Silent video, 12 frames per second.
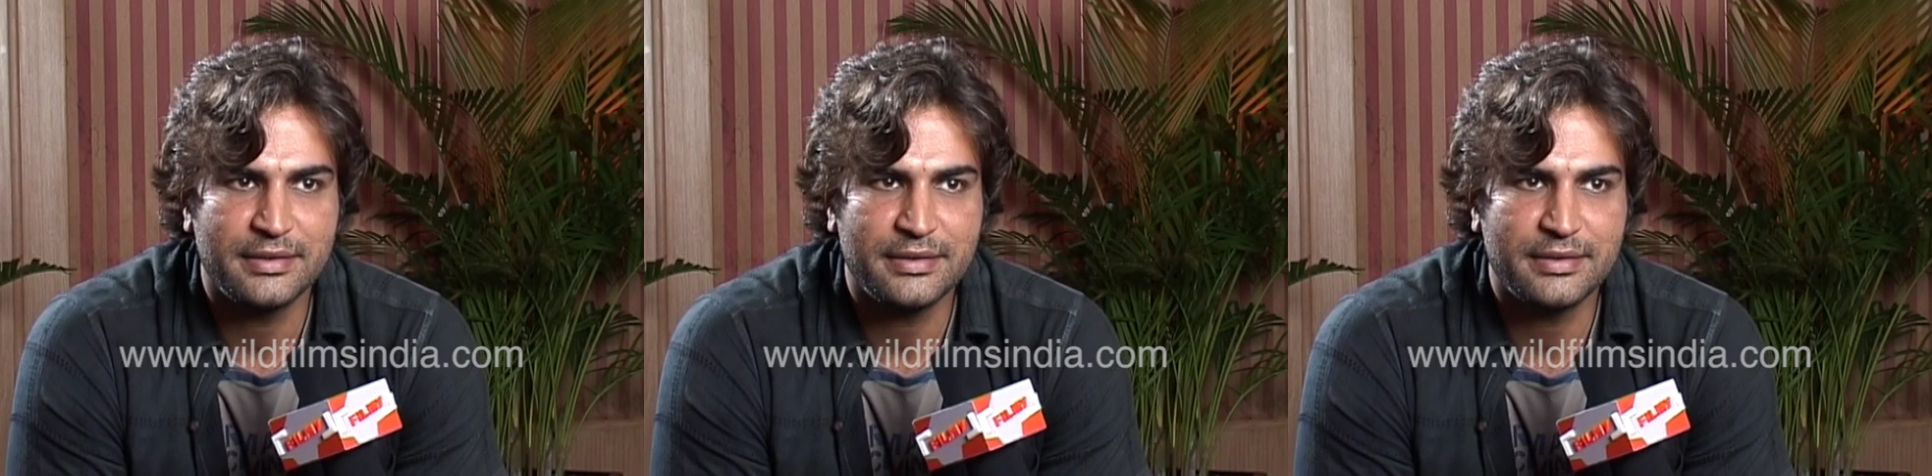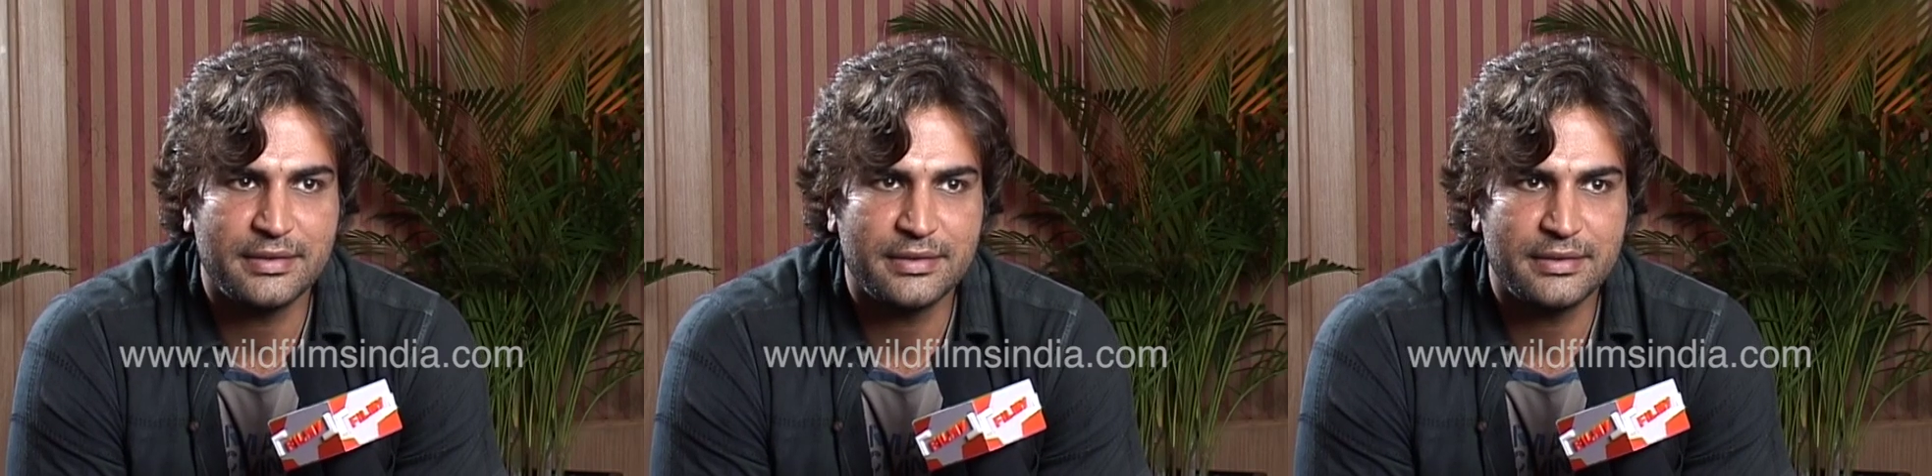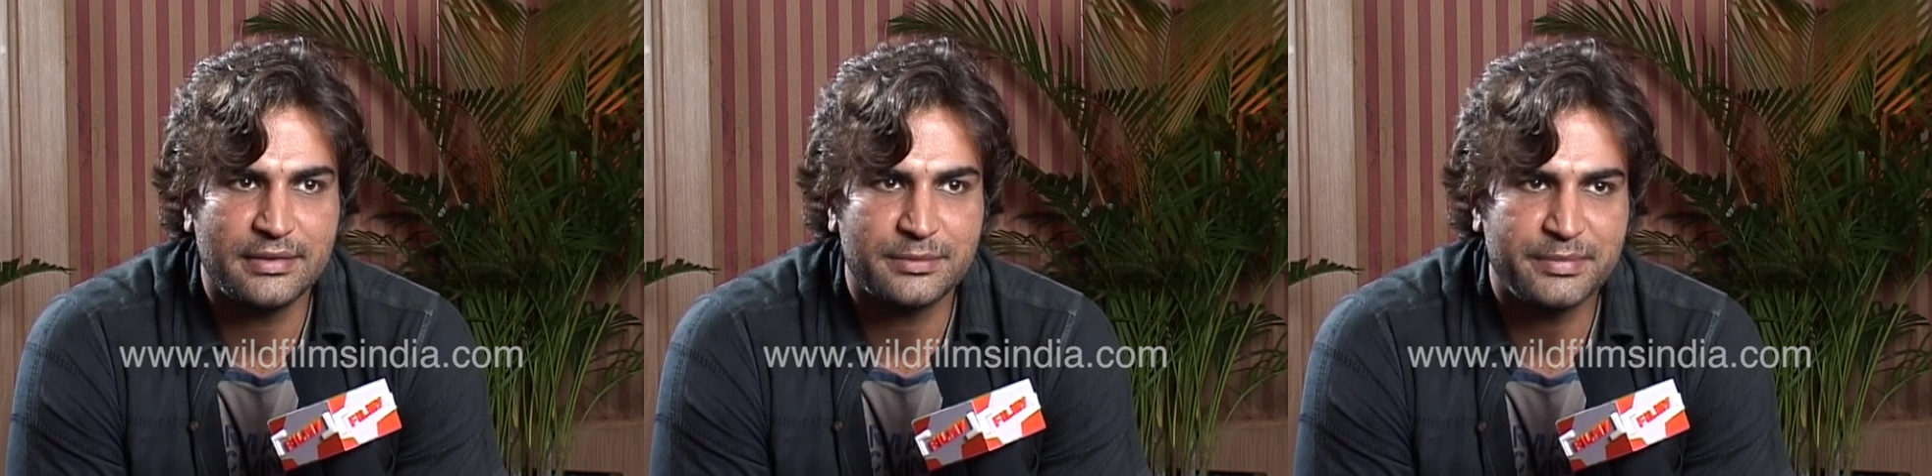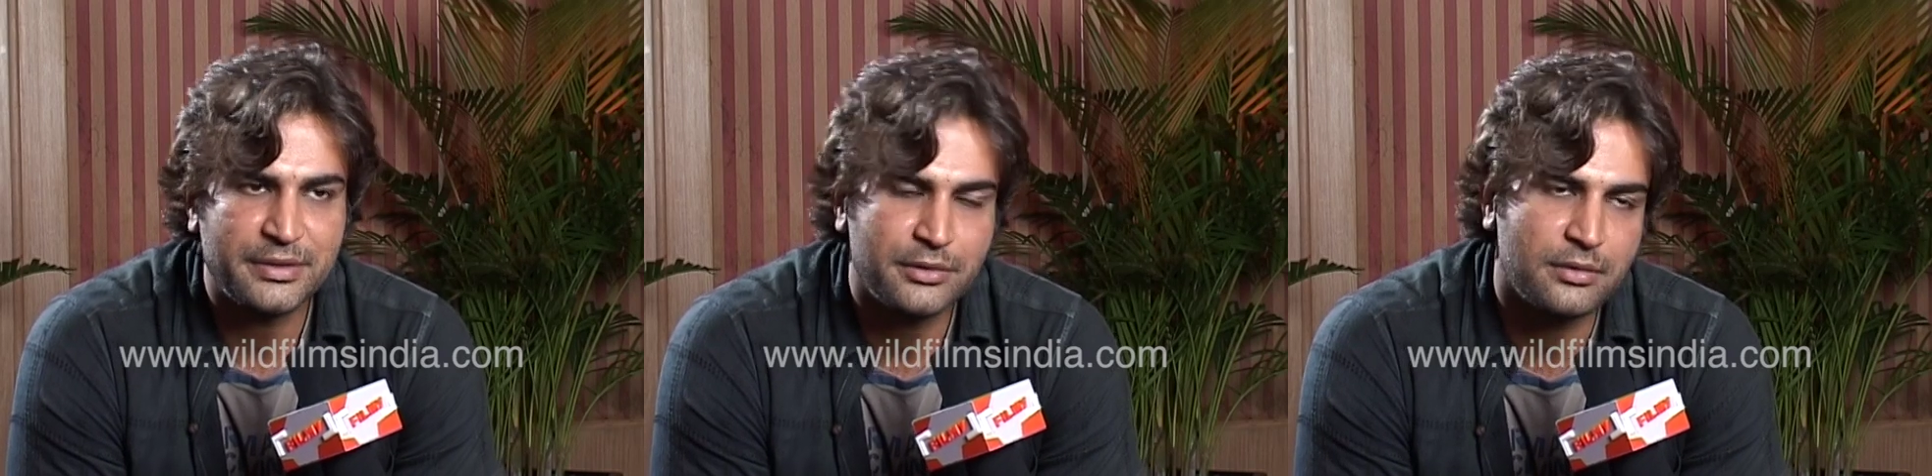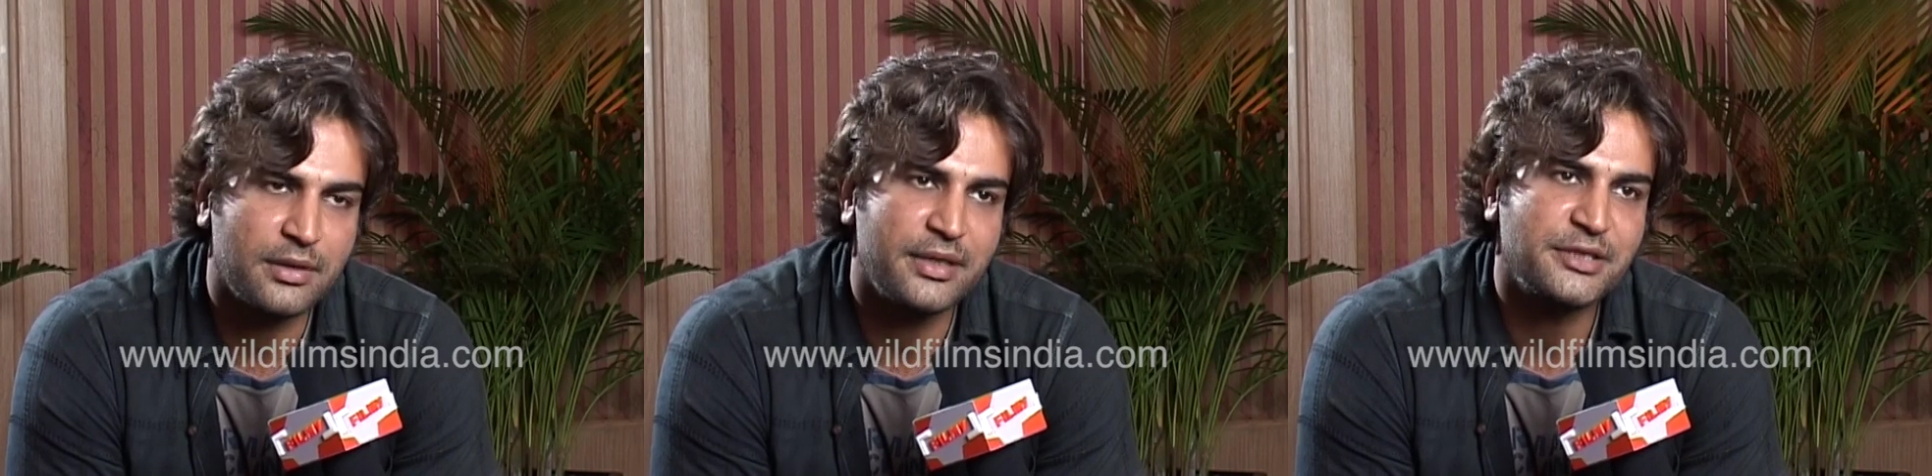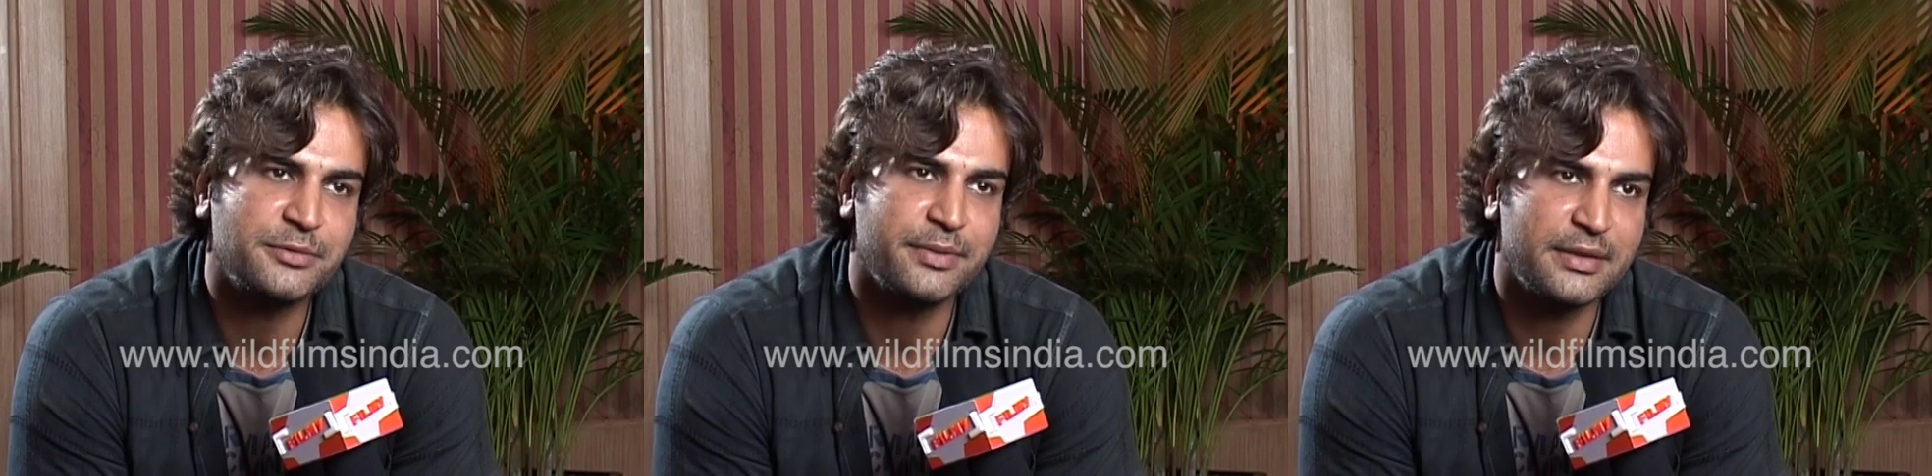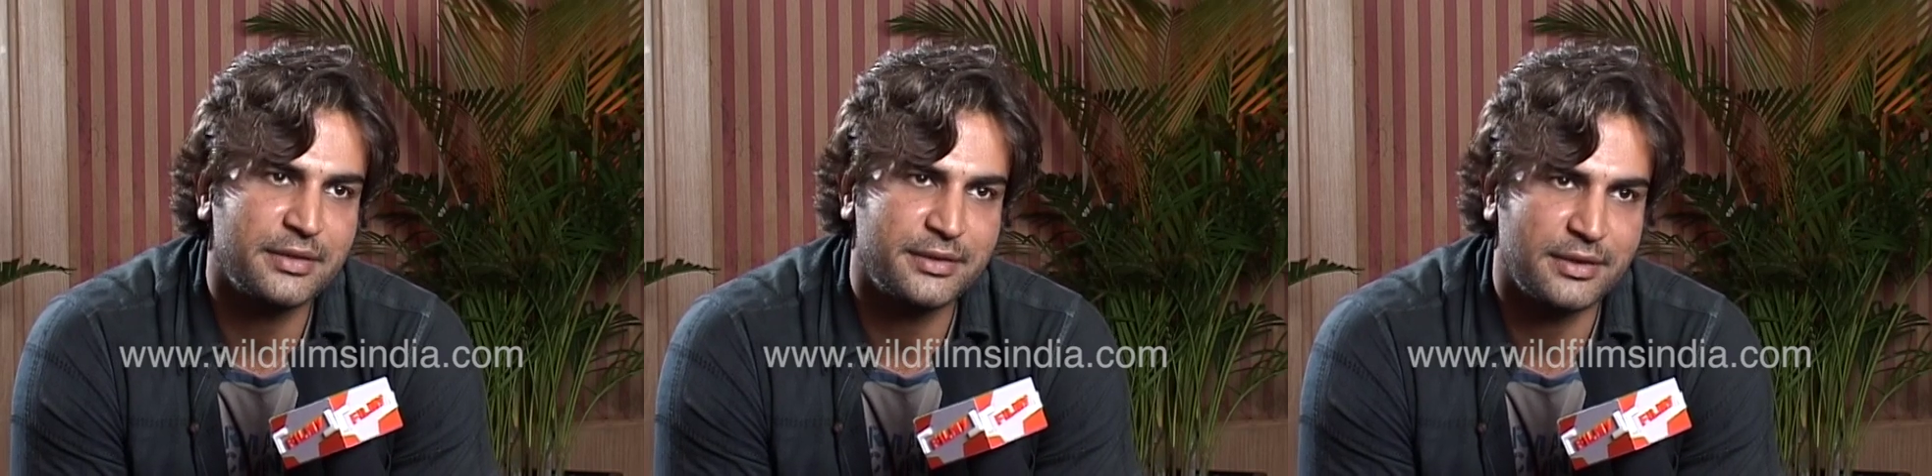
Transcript: he is being utilized by the